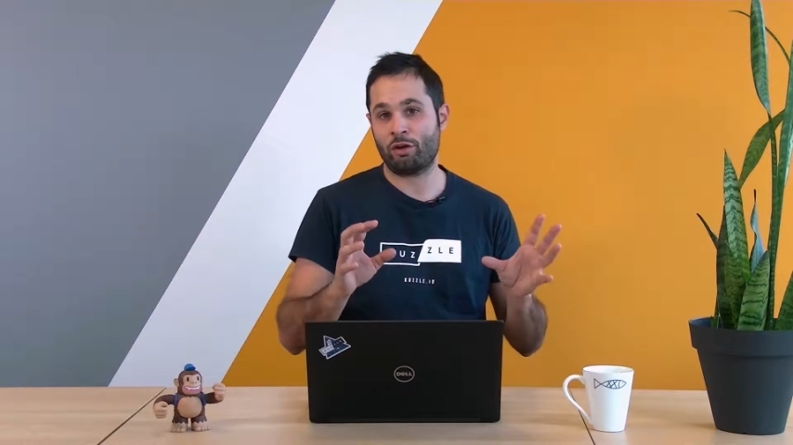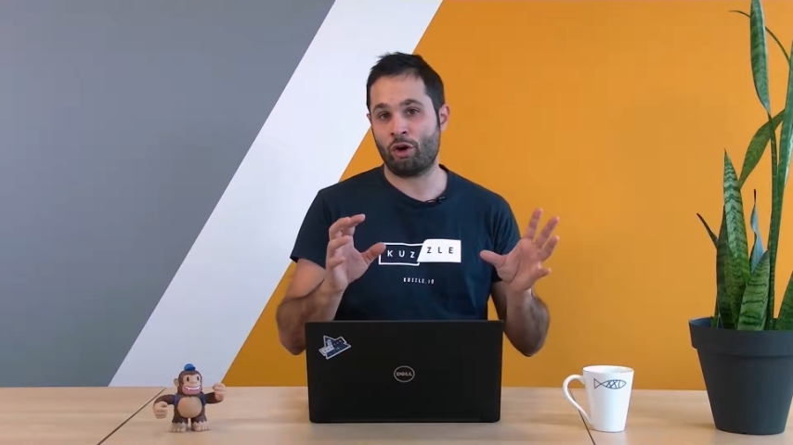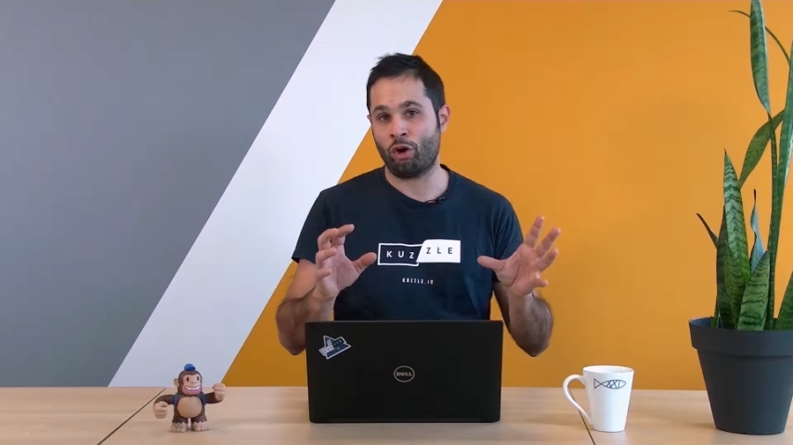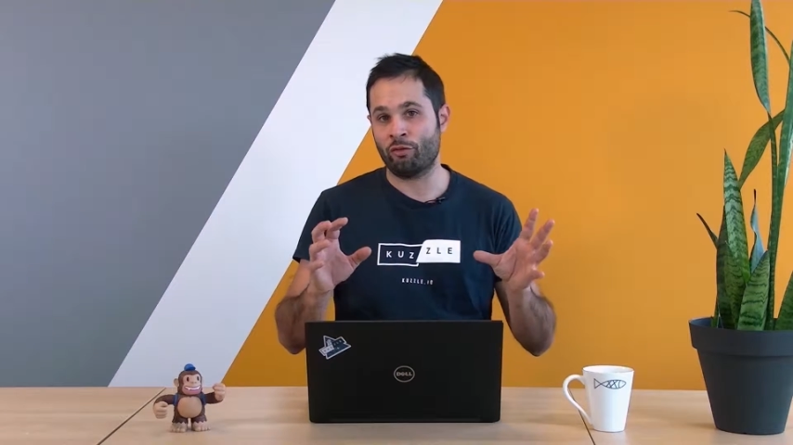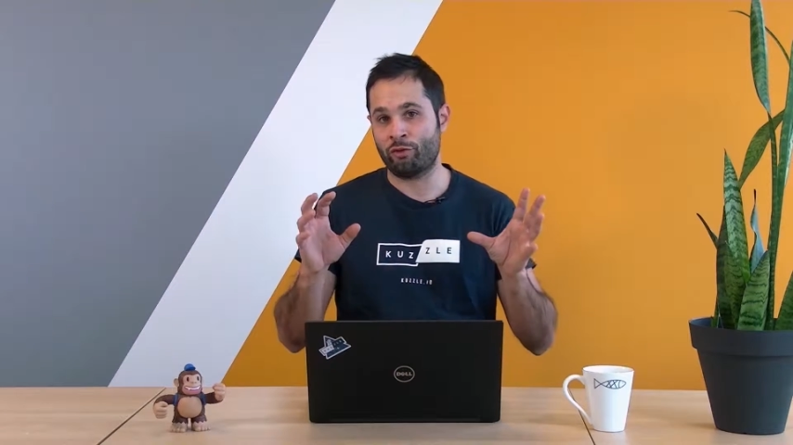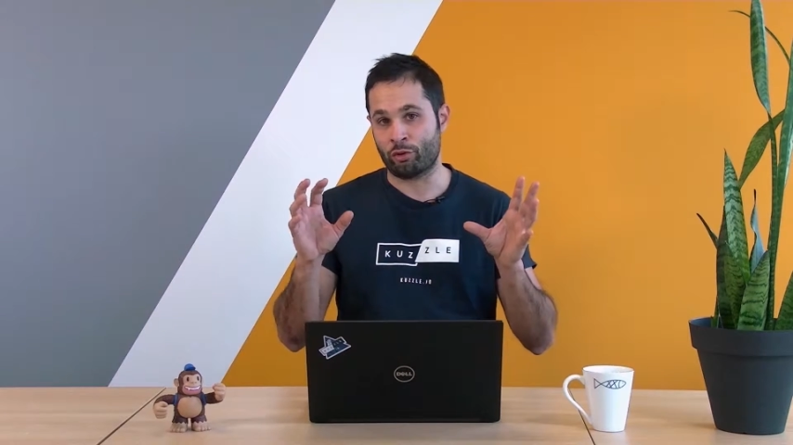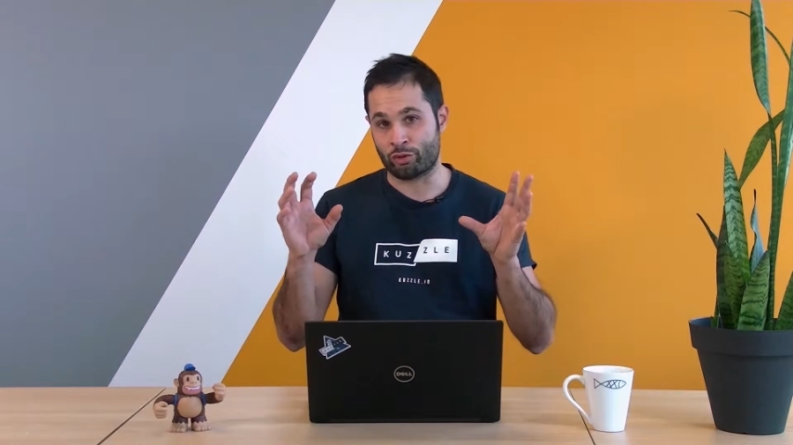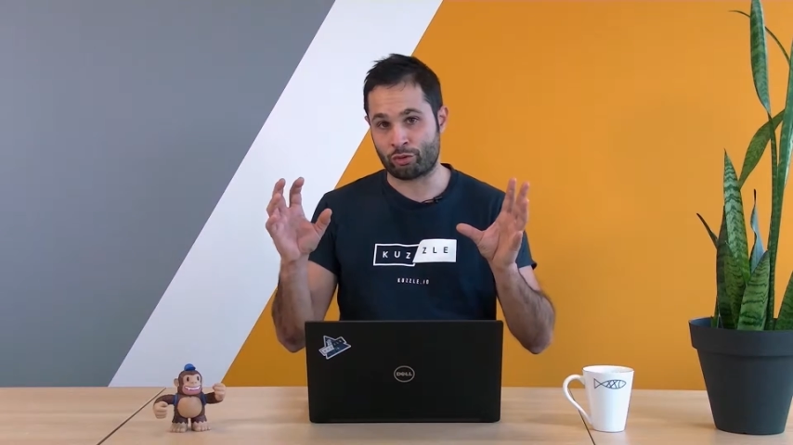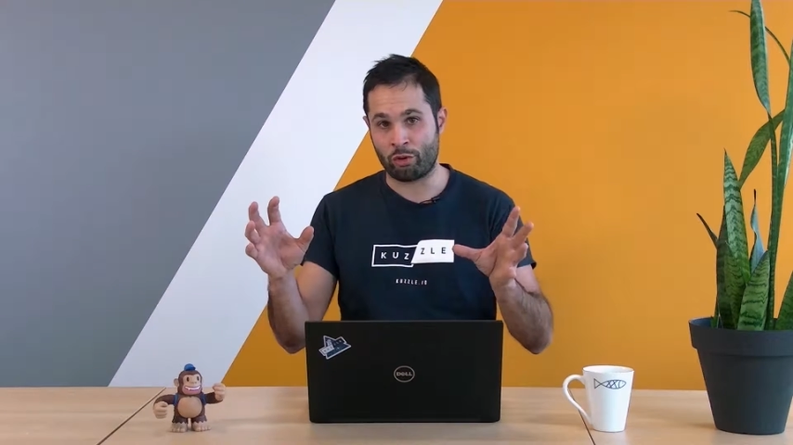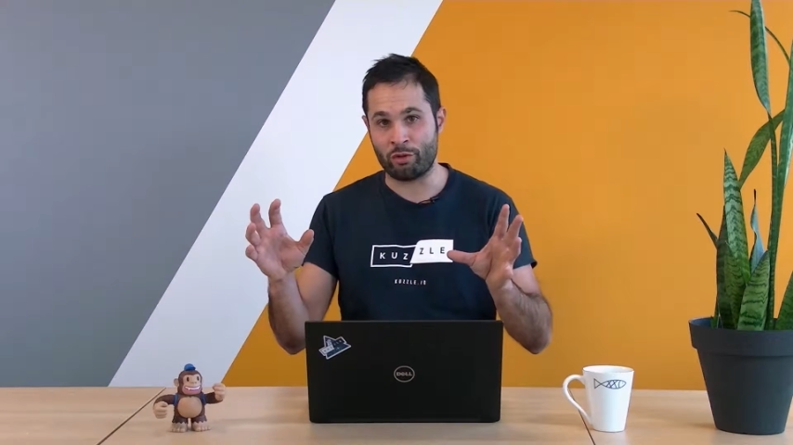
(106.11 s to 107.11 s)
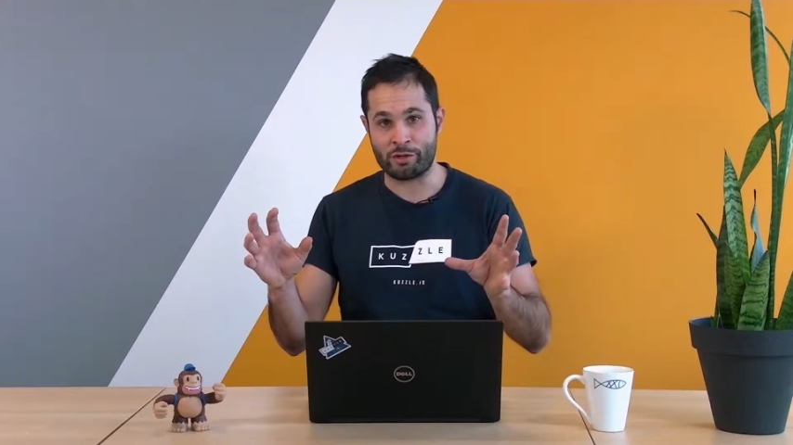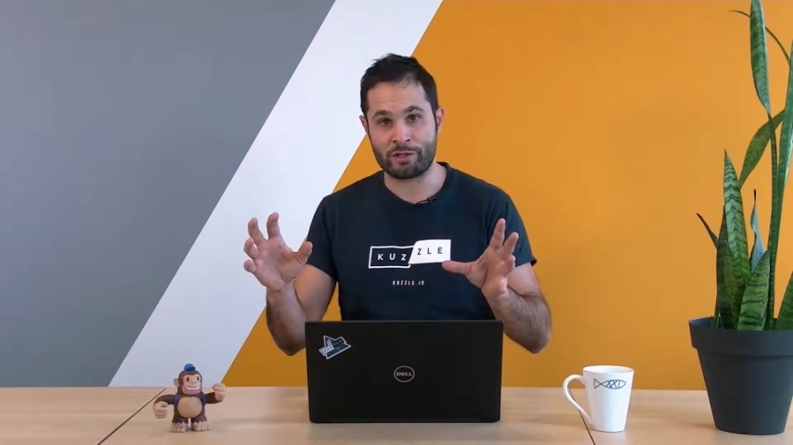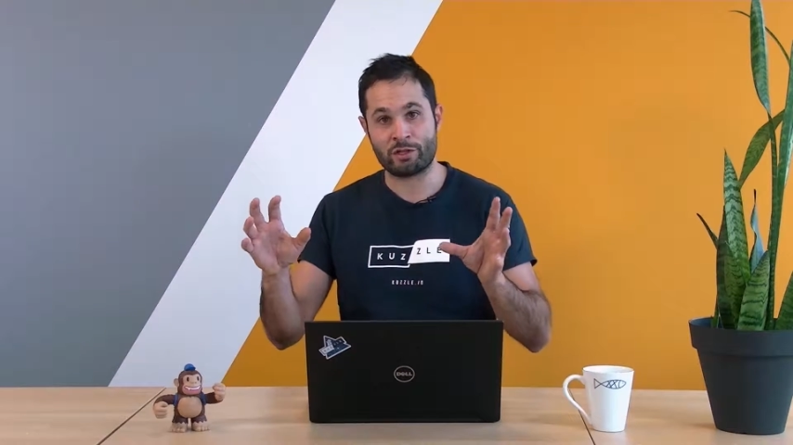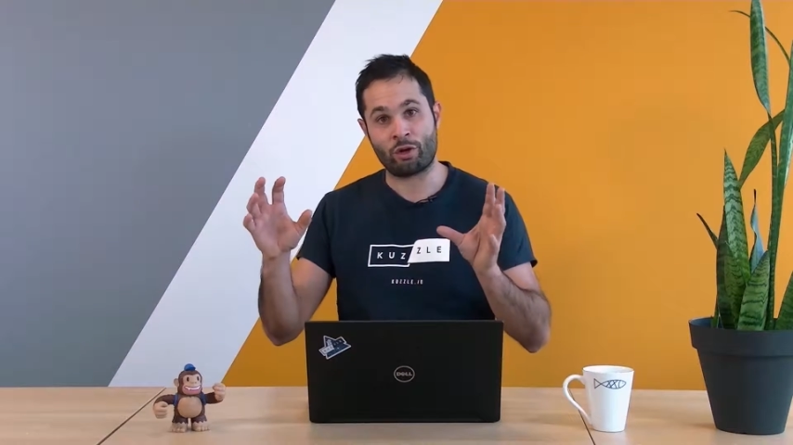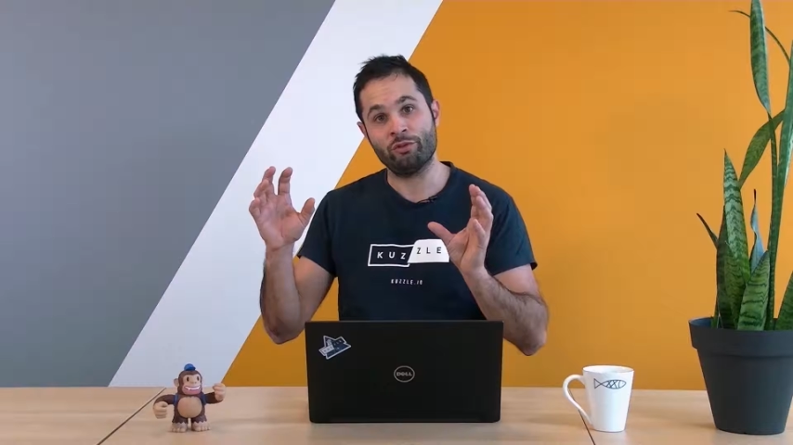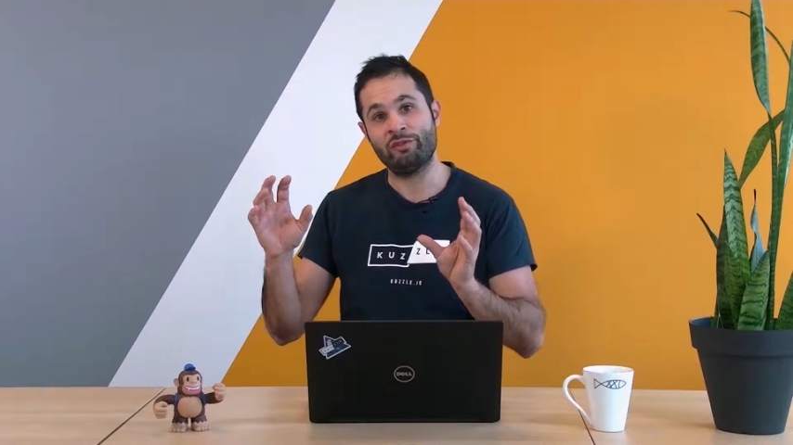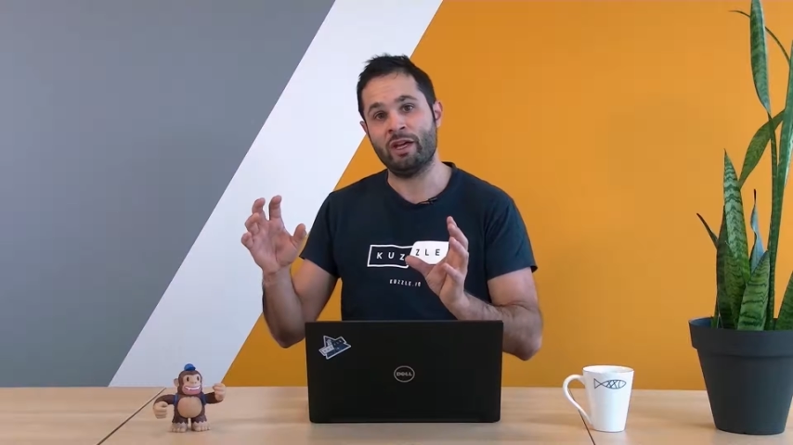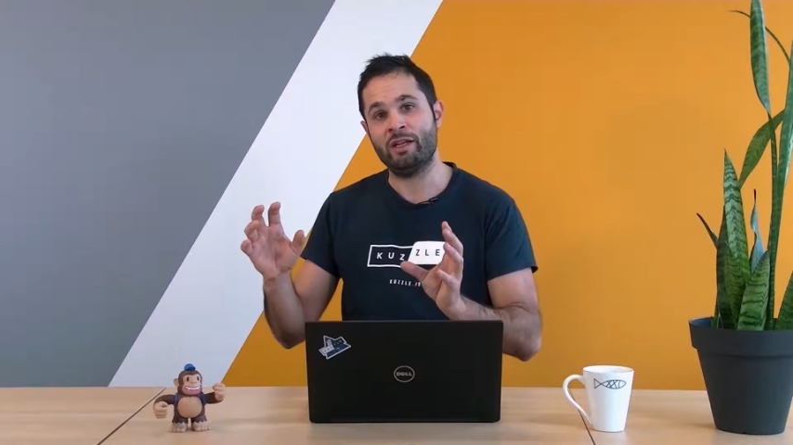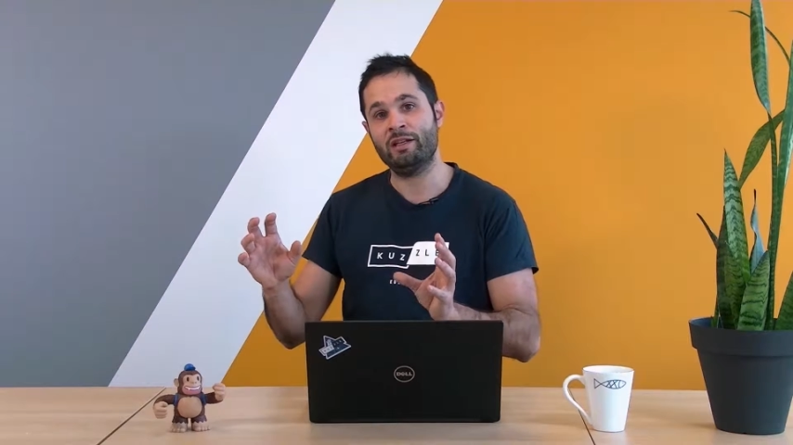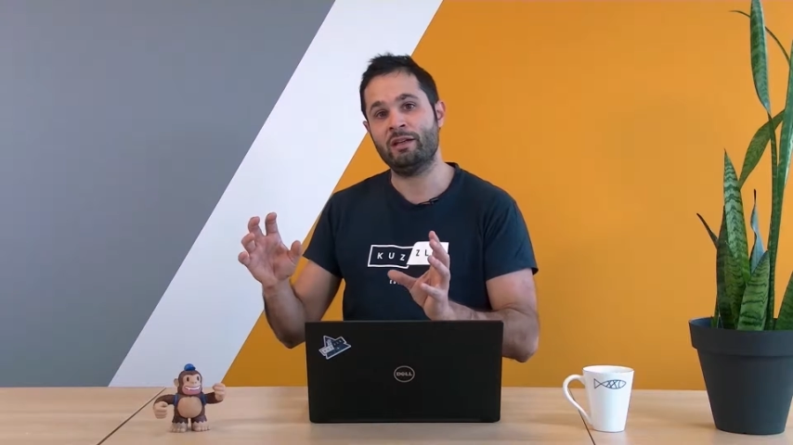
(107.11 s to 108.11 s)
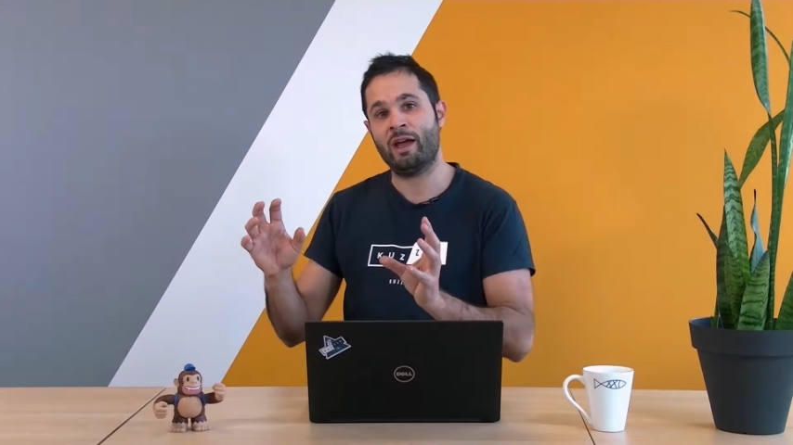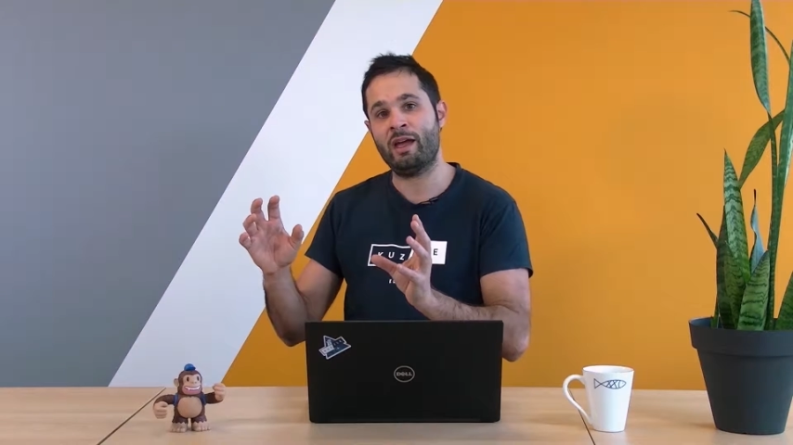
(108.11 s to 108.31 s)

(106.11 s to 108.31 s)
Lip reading: of controllers containing